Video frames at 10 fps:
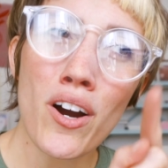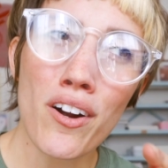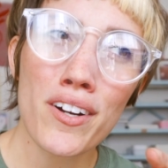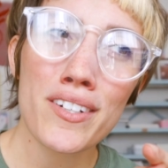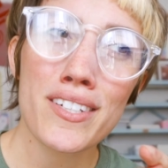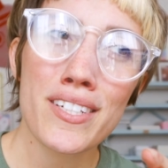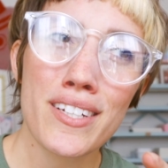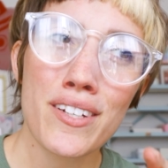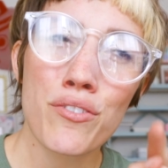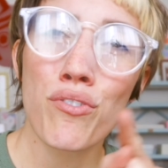art
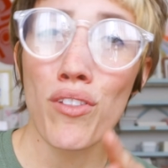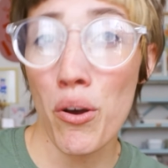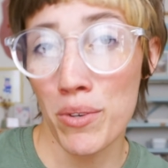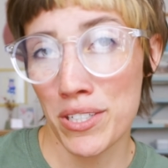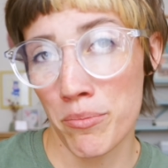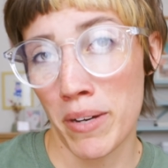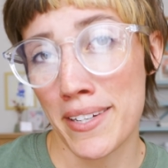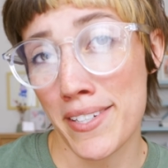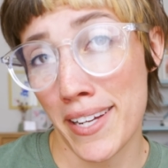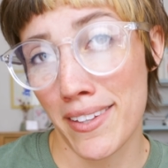flow into my
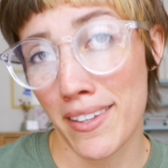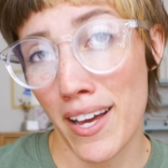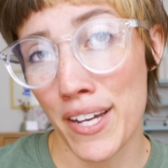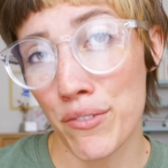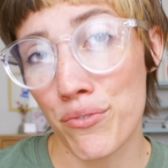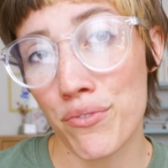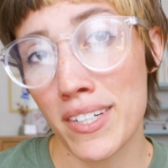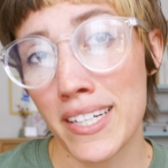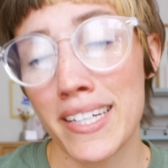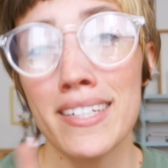daily life.
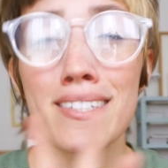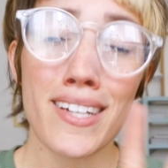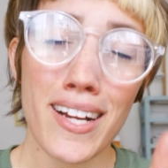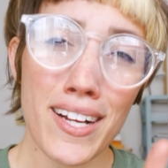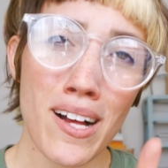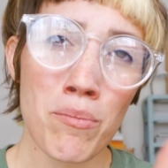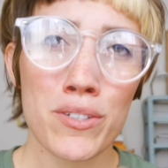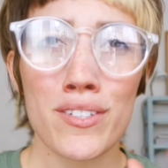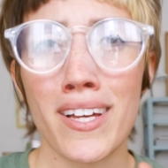Did I accomplish